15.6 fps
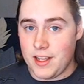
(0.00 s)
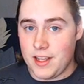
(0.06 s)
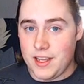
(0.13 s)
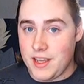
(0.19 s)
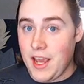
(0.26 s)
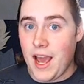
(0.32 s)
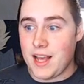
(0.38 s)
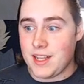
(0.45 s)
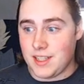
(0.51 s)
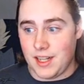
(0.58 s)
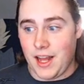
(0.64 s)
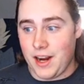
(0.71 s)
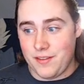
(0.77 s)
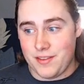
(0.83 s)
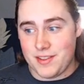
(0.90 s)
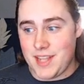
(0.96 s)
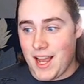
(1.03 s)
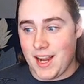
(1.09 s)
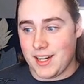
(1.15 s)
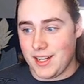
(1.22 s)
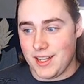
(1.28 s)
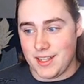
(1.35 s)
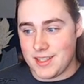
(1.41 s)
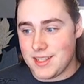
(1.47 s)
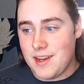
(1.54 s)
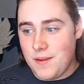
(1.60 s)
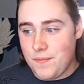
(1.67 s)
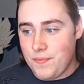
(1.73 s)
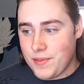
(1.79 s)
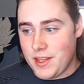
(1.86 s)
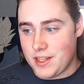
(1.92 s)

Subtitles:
and he has a lot of attack links.